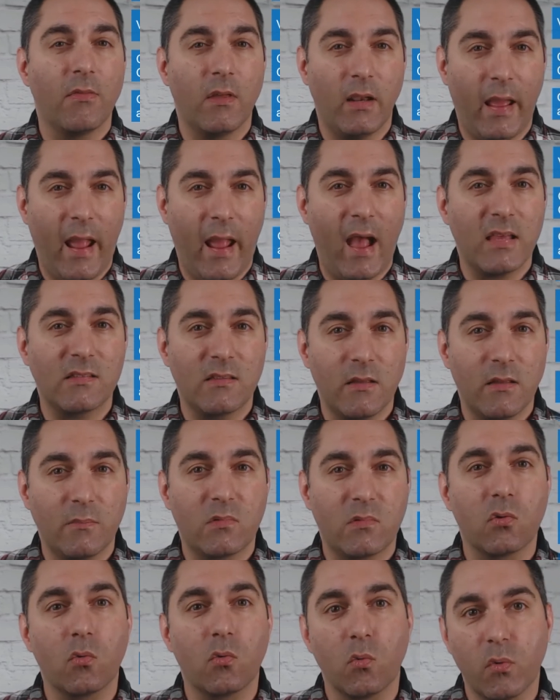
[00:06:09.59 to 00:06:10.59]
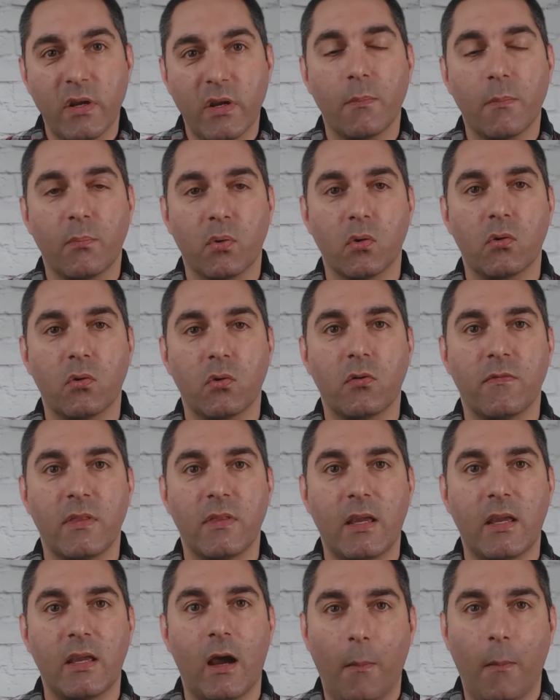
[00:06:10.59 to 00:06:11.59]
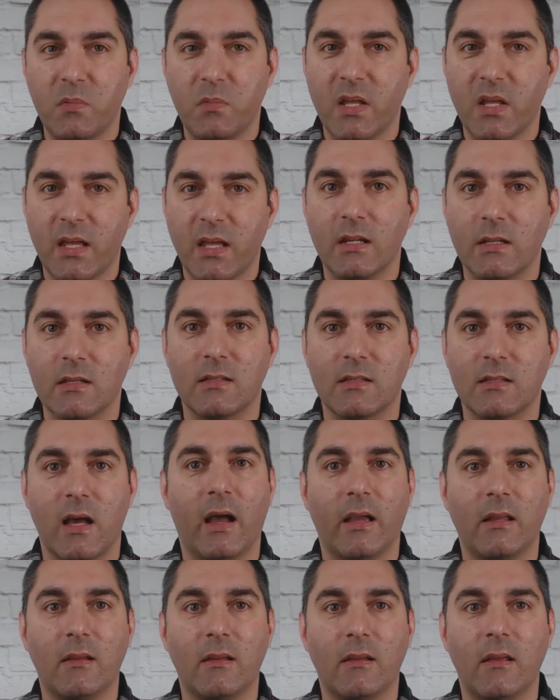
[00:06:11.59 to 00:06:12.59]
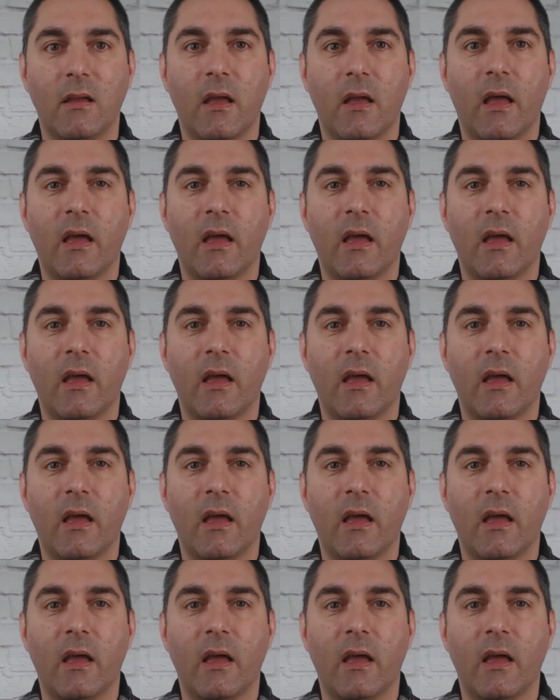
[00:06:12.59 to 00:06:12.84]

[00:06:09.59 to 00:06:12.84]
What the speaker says: then ask them to reapprove the updated design,